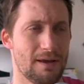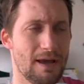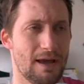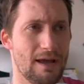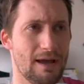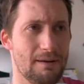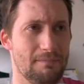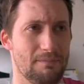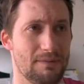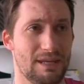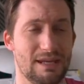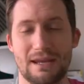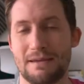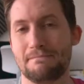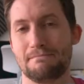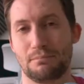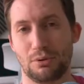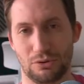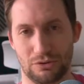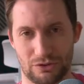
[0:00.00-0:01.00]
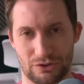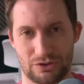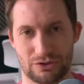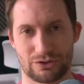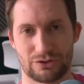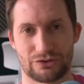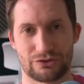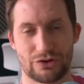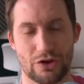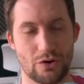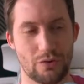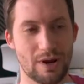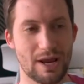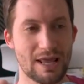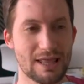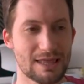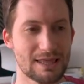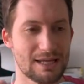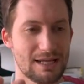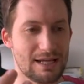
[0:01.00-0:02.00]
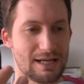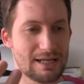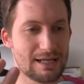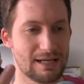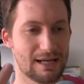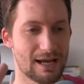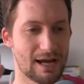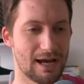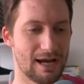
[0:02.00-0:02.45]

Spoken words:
the inputs. So in the